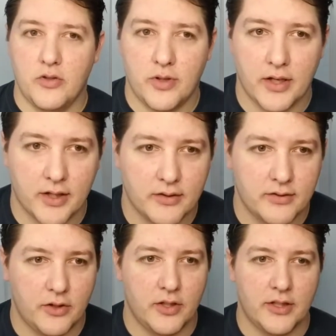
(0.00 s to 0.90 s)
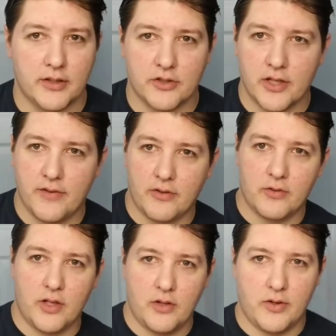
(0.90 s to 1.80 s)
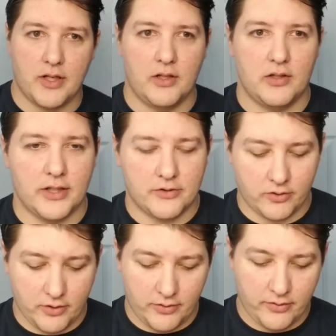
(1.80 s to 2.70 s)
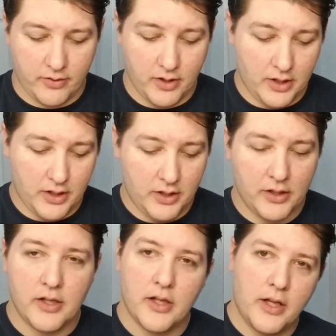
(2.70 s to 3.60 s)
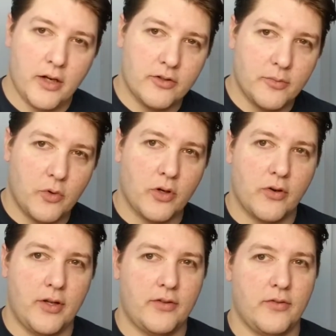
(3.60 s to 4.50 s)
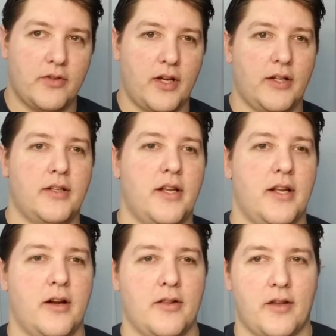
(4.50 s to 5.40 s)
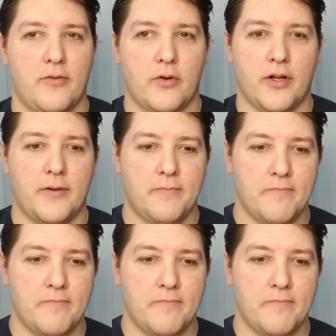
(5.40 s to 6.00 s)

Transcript: You didn't get to shave yesterday. You got a little extra growth. Here's a more aggressive side to take care of that for you.